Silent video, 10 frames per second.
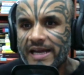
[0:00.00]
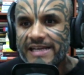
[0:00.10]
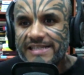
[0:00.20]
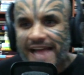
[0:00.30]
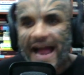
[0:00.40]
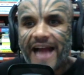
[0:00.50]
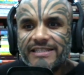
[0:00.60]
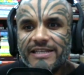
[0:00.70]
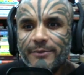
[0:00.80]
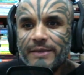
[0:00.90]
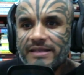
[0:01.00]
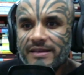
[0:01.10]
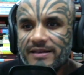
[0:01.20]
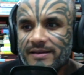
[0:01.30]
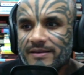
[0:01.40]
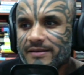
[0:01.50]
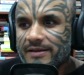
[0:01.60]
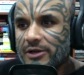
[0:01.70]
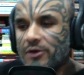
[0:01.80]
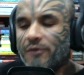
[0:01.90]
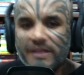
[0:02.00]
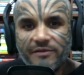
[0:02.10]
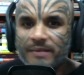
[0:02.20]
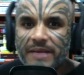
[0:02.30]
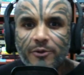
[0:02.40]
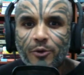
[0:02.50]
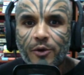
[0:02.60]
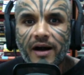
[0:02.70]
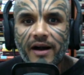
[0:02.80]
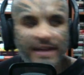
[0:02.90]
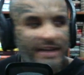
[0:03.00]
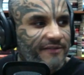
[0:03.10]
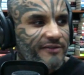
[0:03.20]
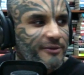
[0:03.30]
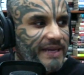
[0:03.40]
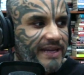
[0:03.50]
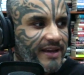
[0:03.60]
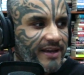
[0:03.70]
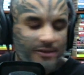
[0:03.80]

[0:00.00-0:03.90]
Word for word: he's acting with, you know, with women who are enough to be,